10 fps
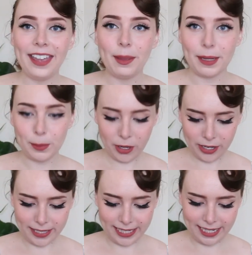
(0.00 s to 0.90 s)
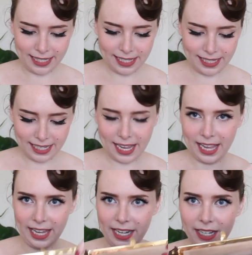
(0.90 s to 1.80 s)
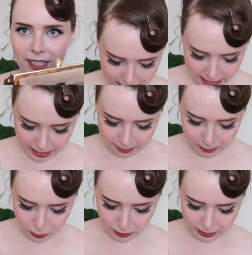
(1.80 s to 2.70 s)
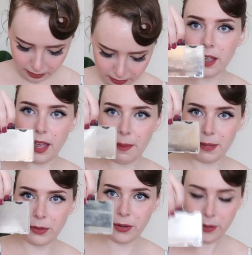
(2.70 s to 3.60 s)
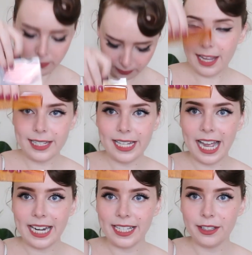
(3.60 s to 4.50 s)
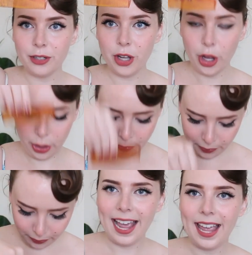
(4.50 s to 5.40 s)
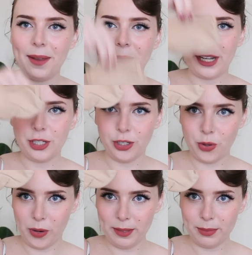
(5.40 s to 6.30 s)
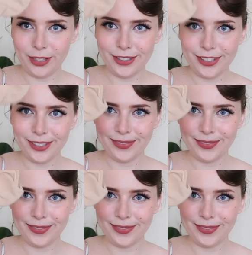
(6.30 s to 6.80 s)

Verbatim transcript: And the best part is inside, it comes with a mirror, a tiny little comb, and a matching coin purse,